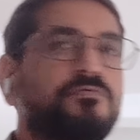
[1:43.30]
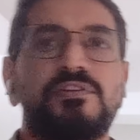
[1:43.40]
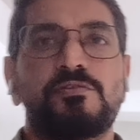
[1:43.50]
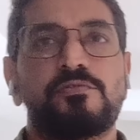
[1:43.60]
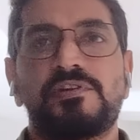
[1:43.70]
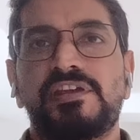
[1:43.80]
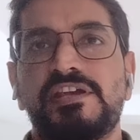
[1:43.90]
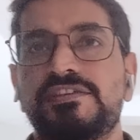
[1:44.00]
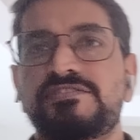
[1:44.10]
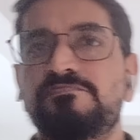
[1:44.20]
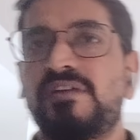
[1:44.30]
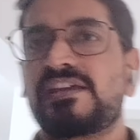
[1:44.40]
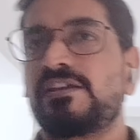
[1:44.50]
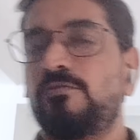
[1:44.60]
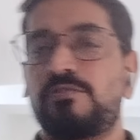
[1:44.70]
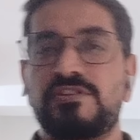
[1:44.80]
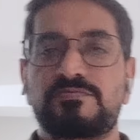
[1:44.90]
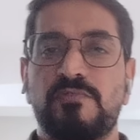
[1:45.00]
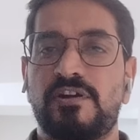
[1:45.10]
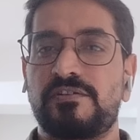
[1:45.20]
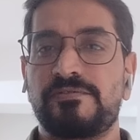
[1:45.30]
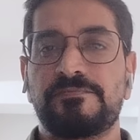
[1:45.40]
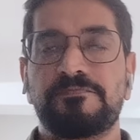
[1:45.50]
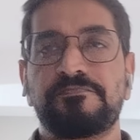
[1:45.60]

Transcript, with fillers: We know AI is making OT smarter.